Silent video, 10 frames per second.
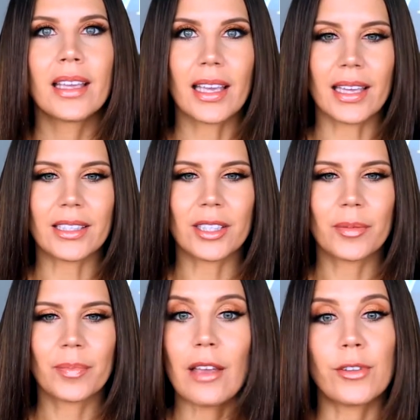kit
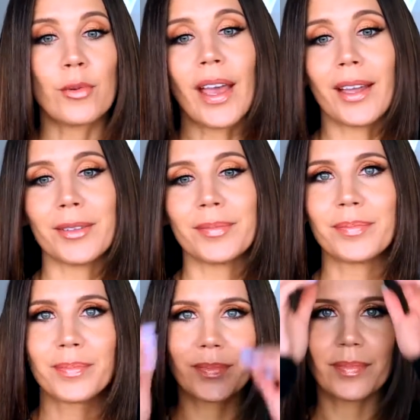if you can,
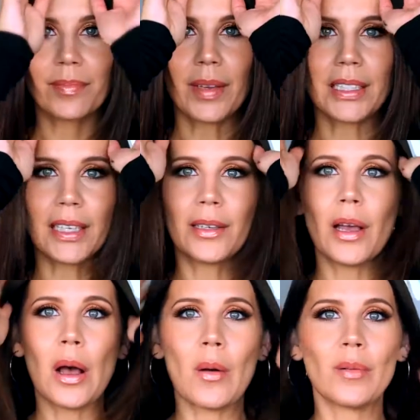because I
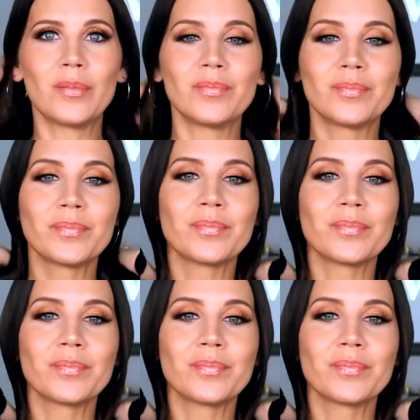know